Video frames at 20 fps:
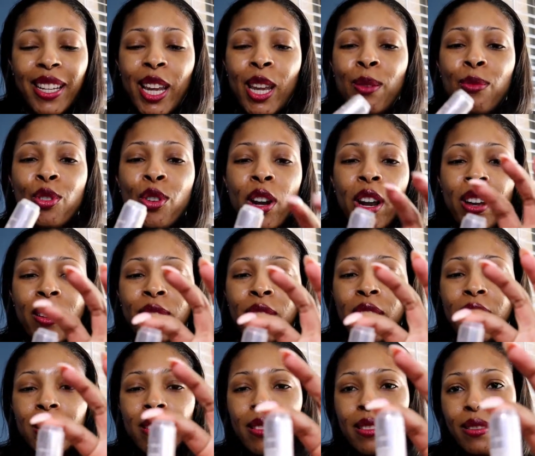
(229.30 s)
keep track of
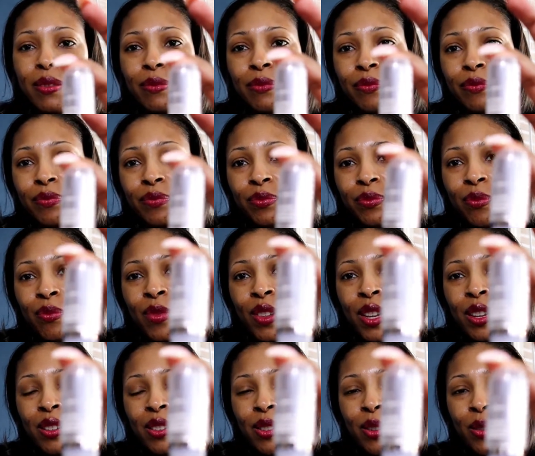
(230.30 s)
this
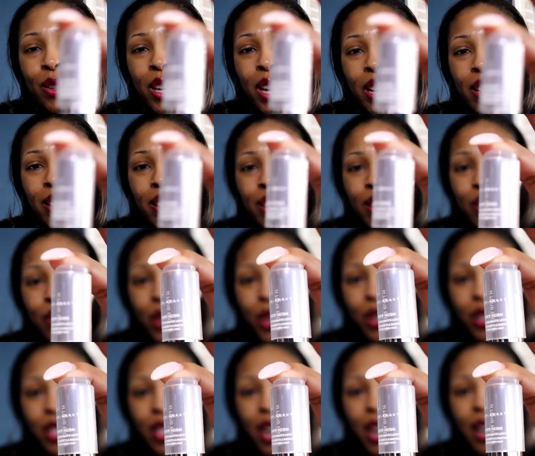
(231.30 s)
so yes, it's
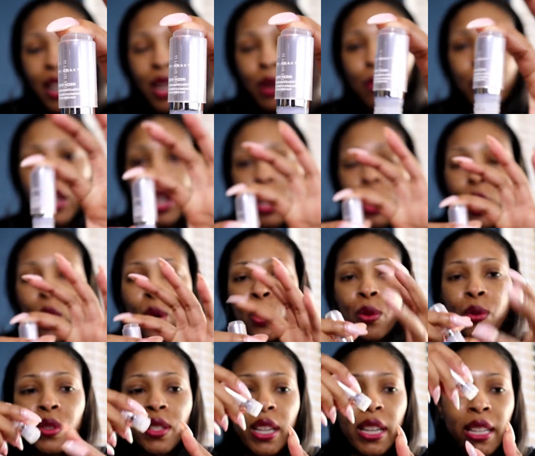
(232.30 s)
very tiny, but it
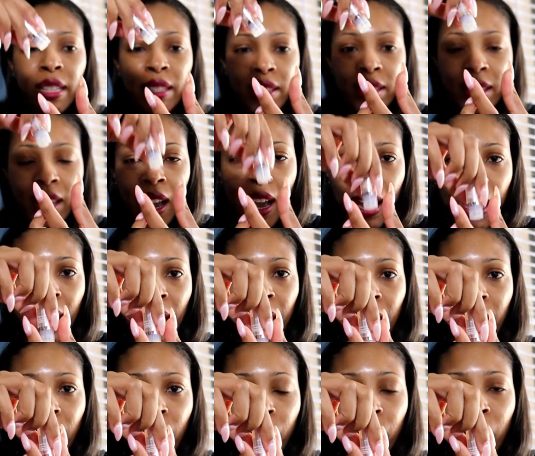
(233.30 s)
goes
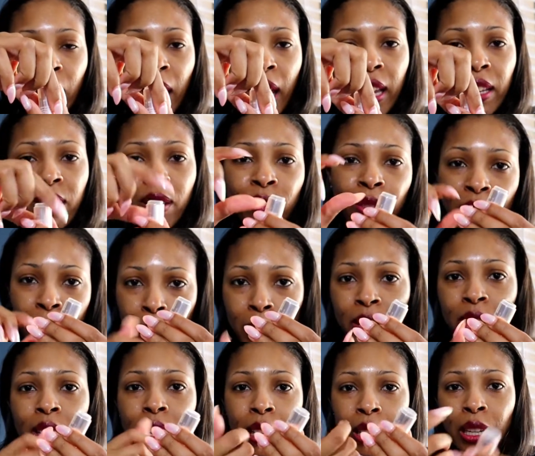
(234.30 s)
inside of the case of
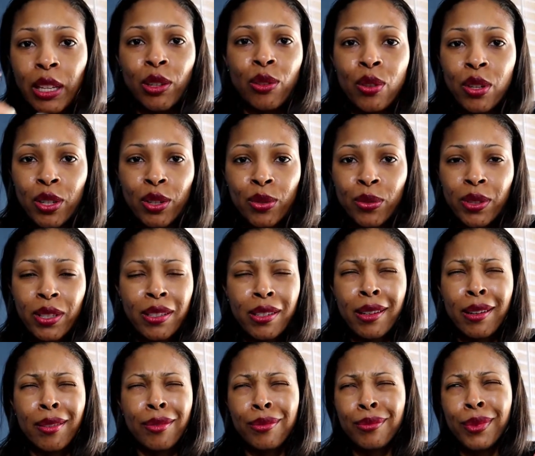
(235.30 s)
lipstick and then you can twist
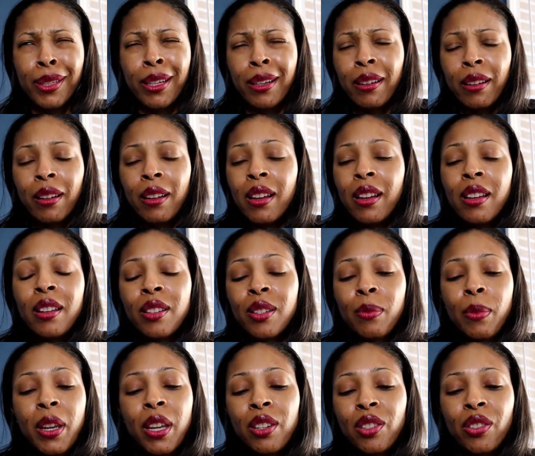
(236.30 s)
it up from there. To
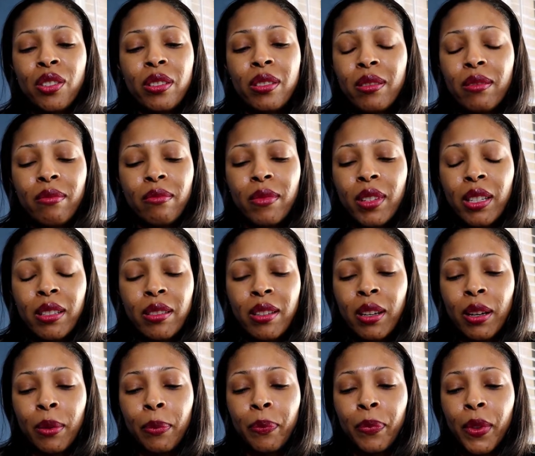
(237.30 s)
me, it's just, it's
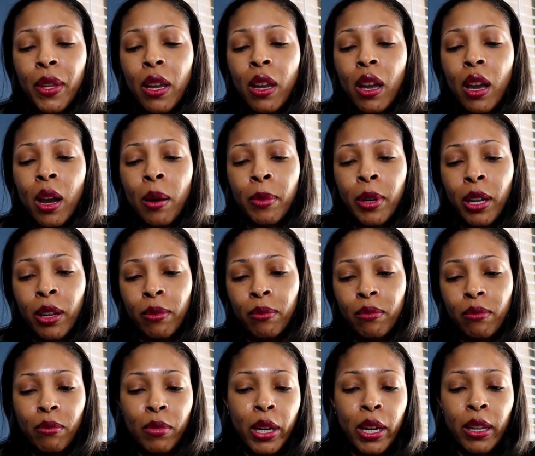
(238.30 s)
dumb. I'm not
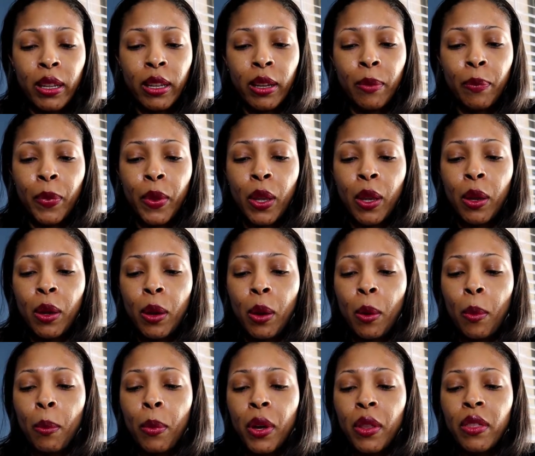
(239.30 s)
buying that.
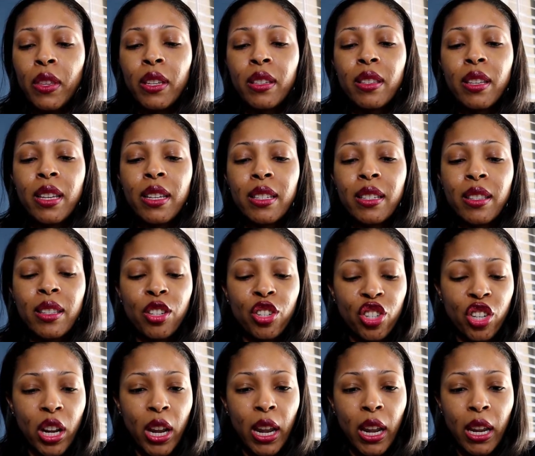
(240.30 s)
But this is the
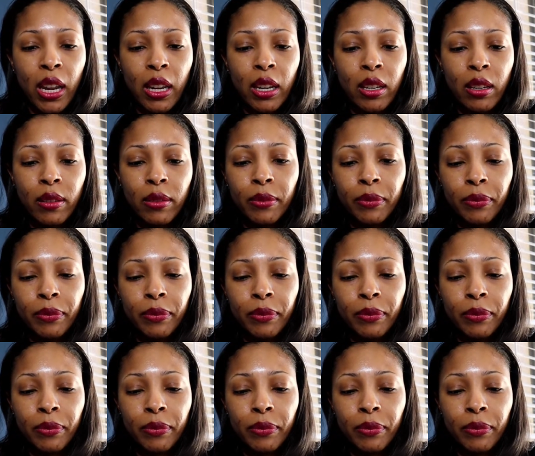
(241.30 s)
shade